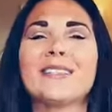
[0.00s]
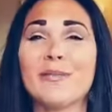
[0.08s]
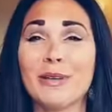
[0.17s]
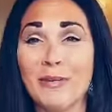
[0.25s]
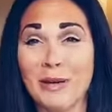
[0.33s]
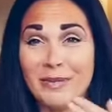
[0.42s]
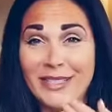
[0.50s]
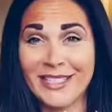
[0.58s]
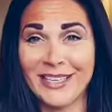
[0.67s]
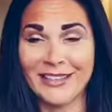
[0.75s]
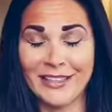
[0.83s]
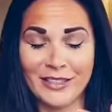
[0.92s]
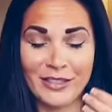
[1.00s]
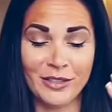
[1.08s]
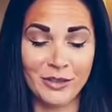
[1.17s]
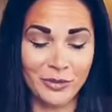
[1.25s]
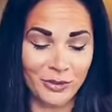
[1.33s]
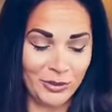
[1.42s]
somebody might be saying that to
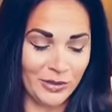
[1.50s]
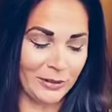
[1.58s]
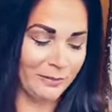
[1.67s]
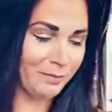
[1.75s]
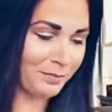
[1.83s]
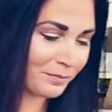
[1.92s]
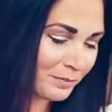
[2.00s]
you, you them.